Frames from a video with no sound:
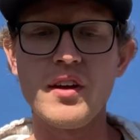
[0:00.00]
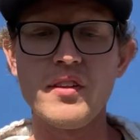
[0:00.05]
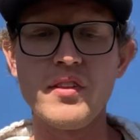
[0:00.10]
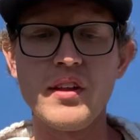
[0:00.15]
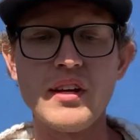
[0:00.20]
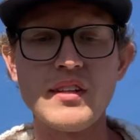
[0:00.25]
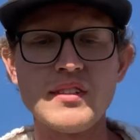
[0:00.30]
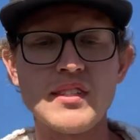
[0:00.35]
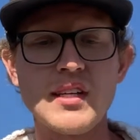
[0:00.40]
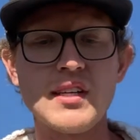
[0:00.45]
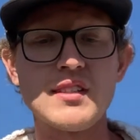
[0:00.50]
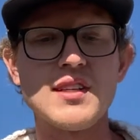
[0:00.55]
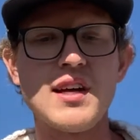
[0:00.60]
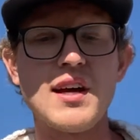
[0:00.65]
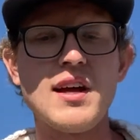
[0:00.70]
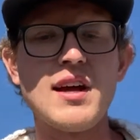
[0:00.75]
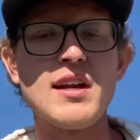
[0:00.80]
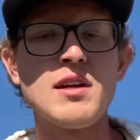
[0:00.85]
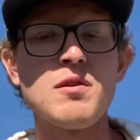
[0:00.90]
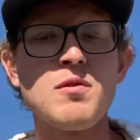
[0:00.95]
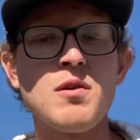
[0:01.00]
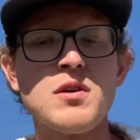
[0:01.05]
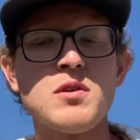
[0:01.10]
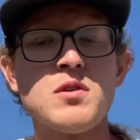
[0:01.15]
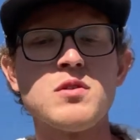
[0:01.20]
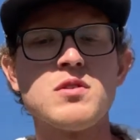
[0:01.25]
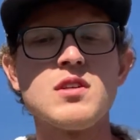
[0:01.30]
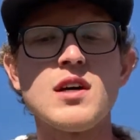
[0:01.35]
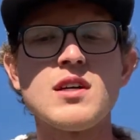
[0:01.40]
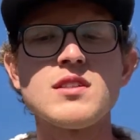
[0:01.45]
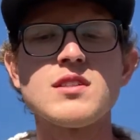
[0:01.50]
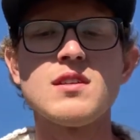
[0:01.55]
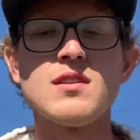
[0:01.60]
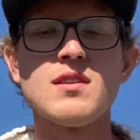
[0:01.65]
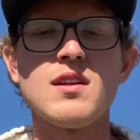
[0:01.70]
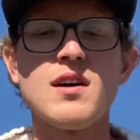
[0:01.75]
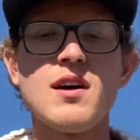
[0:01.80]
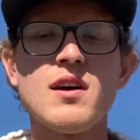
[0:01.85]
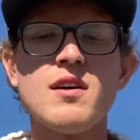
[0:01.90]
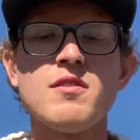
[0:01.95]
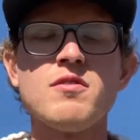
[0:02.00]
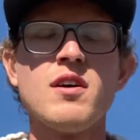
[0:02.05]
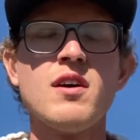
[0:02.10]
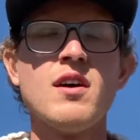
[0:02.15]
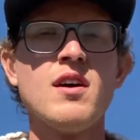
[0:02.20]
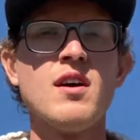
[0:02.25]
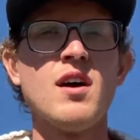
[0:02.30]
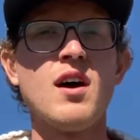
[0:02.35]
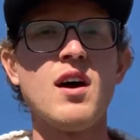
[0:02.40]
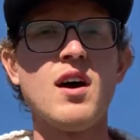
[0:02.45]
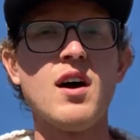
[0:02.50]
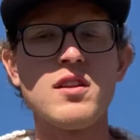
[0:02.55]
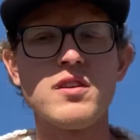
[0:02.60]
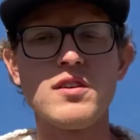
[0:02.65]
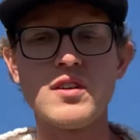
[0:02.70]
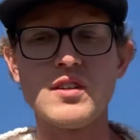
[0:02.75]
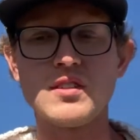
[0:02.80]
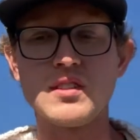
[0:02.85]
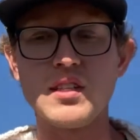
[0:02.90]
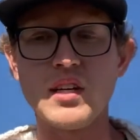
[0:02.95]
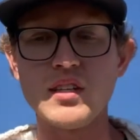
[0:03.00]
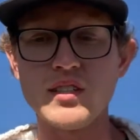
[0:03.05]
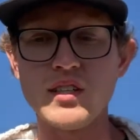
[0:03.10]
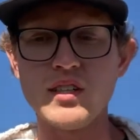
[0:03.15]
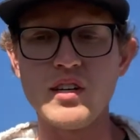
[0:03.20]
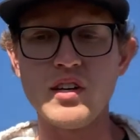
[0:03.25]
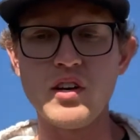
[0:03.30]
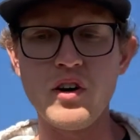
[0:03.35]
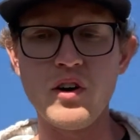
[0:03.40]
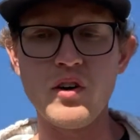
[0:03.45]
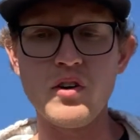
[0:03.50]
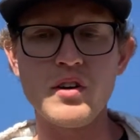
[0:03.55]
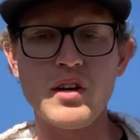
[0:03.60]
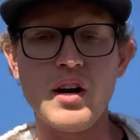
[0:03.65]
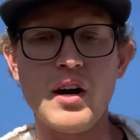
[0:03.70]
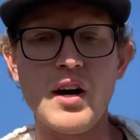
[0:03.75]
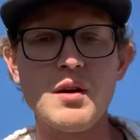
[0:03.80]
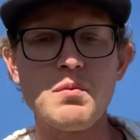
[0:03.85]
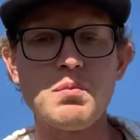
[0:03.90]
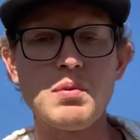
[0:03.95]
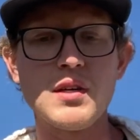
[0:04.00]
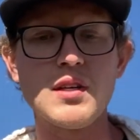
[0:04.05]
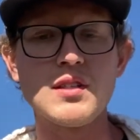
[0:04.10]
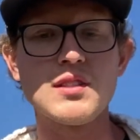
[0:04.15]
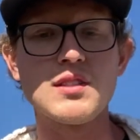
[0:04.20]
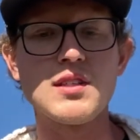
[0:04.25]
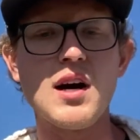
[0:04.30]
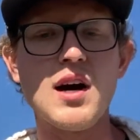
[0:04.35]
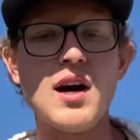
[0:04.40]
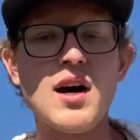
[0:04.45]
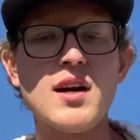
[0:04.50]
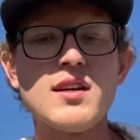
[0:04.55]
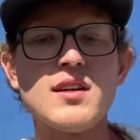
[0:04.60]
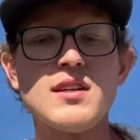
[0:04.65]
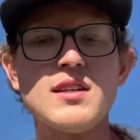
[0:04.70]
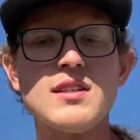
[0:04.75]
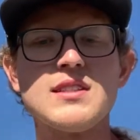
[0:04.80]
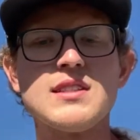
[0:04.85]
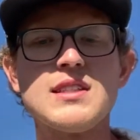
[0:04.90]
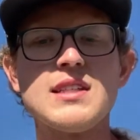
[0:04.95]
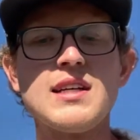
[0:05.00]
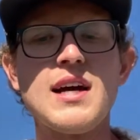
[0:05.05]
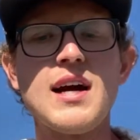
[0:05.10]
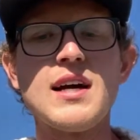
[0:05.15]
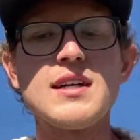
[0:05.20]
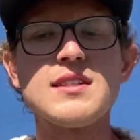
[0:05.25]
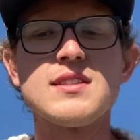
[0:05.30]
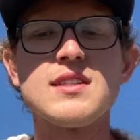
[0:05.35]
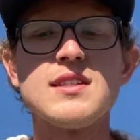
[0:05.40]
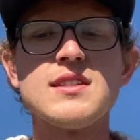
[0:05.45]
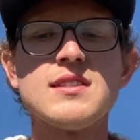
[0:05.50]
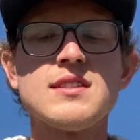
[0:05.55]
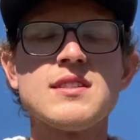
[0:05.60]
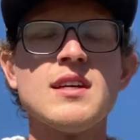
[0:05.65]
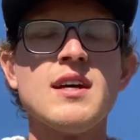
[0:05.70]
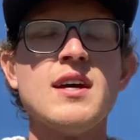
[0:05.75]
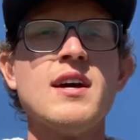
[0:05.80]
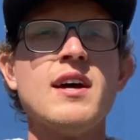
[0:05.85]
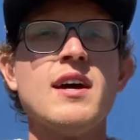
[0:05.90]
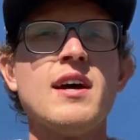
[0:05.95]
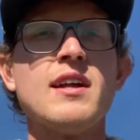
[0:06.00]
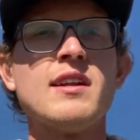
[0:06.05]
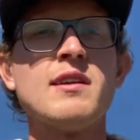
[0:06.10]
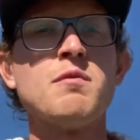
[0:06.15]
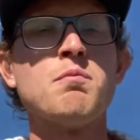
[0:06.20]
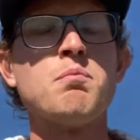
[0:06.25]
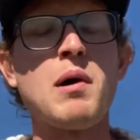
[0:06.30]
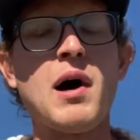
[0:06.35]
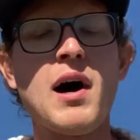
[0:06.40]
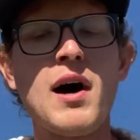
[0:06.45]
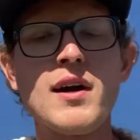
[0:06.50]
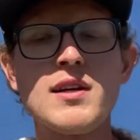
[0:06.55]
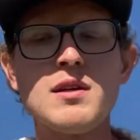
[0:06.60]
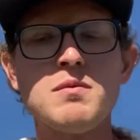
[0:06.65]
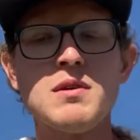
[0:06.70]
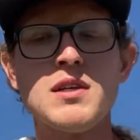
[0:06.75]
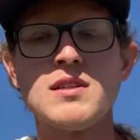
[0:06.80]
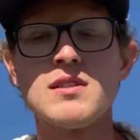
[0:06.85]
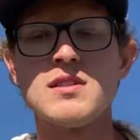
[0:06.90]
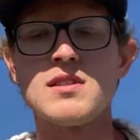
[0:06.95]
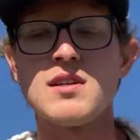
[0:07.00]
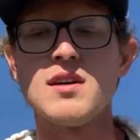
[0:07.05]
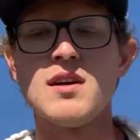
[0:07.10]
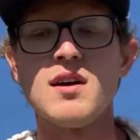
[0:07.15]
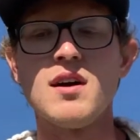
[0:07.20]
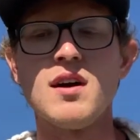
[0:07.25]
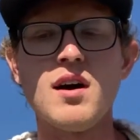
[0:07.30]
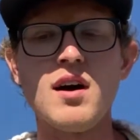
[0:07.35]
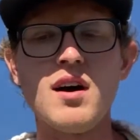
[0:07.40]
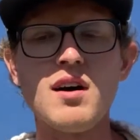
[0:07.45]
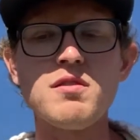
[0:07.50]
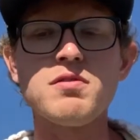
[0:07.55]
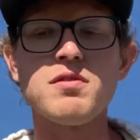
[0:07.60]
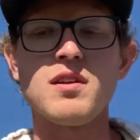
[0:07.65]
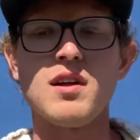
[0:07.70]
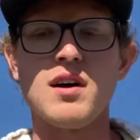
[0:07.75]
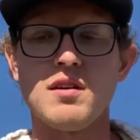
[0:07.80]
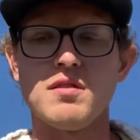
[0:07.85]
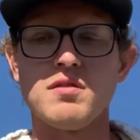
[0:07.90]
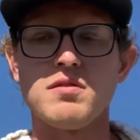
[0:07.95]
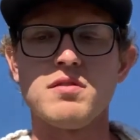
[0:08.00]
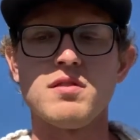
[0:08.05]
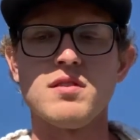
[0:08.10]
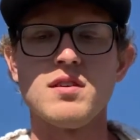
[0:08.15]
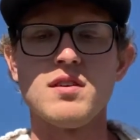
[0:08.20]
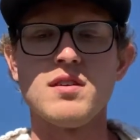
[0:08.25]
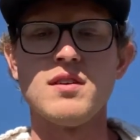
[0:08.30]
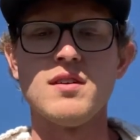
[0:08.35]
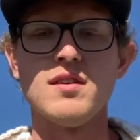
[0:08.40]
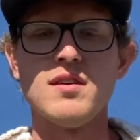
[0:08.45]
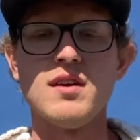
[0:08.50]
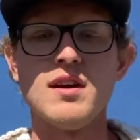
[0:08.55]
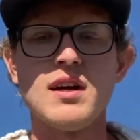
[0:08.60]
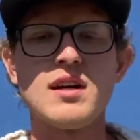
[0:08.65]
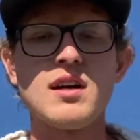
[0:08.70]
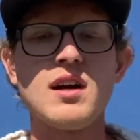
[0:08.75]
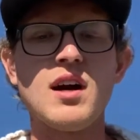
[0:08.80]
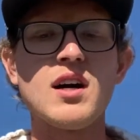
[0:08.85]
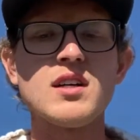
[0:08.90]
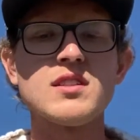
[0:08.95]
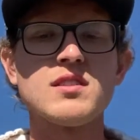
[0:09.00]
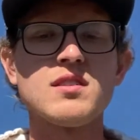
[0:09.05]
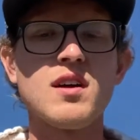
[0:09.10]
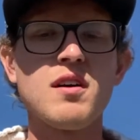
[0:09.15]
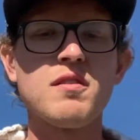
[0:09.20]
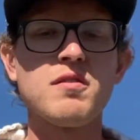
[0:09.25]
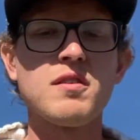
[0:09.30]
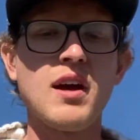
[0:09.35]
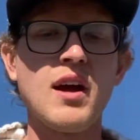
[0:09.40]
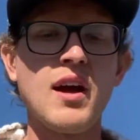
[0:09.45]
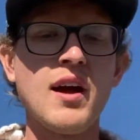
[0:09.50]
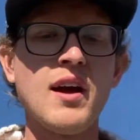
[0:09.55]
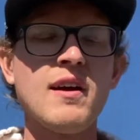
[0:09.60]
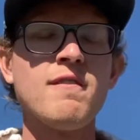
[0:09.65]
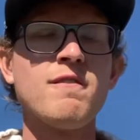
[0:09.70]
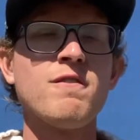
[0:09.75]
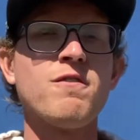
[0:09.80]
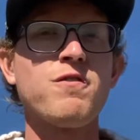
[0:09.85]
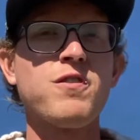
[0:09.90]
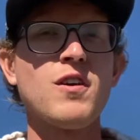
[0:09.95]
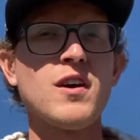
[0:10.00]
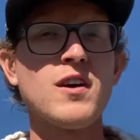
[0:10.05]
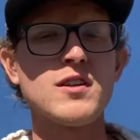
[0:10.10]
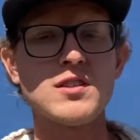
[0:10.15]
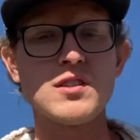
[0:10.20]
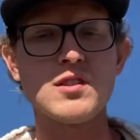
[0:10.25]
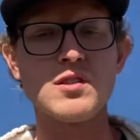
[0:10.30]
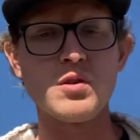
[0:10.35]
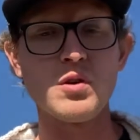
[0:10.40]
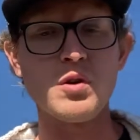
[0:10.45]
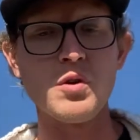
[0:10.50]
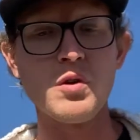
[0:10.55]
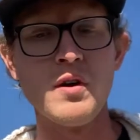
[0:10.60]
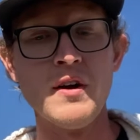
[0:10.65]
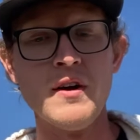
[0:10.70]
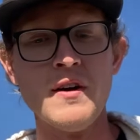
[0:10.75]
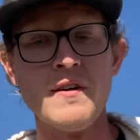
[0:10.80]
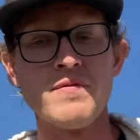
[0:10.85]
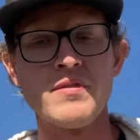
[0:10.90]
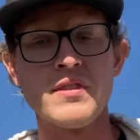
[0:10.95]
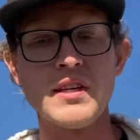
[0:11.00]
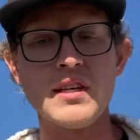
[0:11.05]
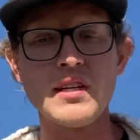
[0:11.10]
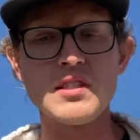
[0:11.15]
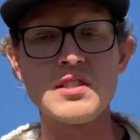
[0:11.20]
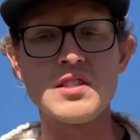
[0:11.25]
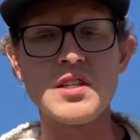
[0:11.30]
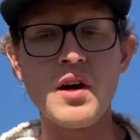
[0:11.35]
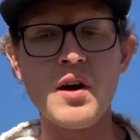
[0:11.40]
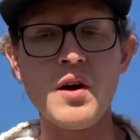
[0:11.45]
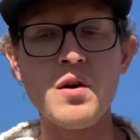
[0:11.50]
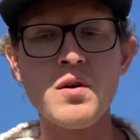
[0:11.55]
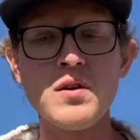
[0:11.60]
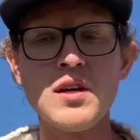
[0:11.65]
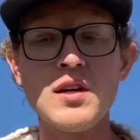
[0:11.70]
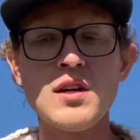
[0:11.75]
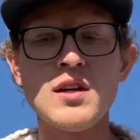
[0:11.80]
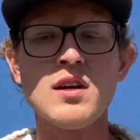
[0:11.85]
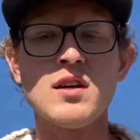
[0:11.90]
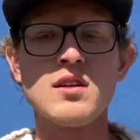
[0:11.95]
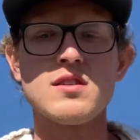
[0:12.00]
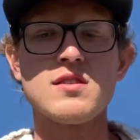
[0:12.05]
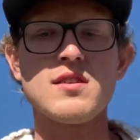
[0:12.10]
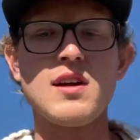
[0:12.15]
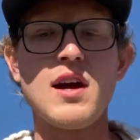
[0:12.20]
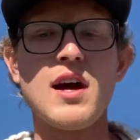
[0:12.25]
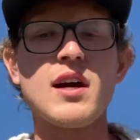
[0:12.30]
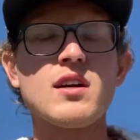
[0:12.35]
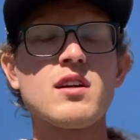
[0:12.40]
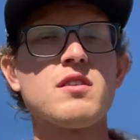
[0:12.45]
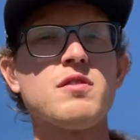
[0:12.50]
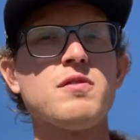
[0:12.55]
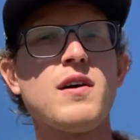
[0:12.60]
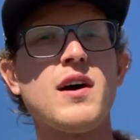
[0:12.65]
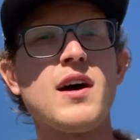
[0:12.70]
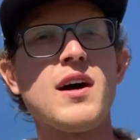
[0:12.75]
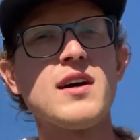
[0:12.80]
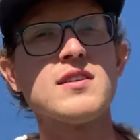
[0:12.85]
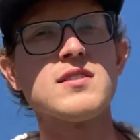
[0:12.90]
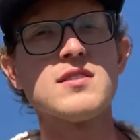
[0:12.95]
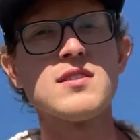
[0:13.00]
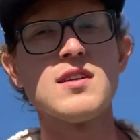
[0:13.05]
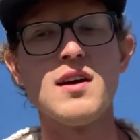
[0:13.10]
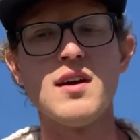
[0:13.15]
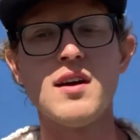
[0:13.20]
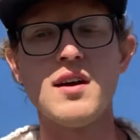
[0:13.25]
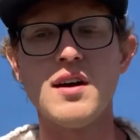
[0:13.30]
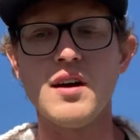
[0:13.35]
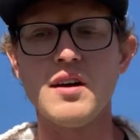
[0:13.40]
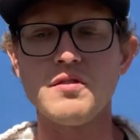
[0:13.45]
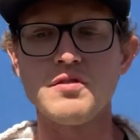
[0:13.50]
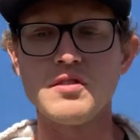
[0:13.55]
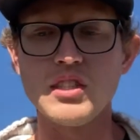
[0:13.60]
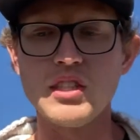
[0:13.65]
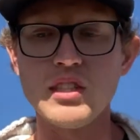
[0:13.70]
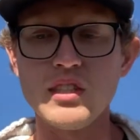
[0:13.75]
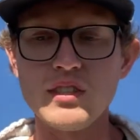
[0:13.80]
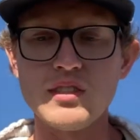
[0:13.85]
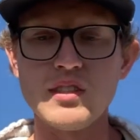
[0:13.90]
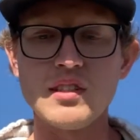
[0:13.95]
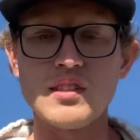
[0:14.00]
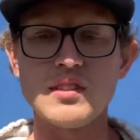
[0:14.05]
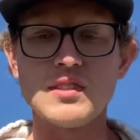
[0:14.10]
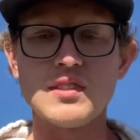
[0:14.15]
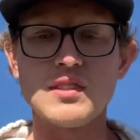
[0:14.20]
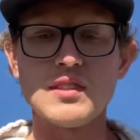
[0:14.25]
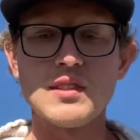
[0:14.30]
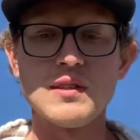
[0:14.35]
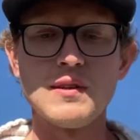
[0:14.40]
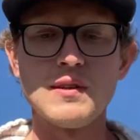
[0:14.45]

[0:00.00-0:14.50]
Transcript: then says that anyone who doesn't love others doesn't know God, because God is the essence and embodiment of love. And God's love came first through the atoning sacrifice of Jesus.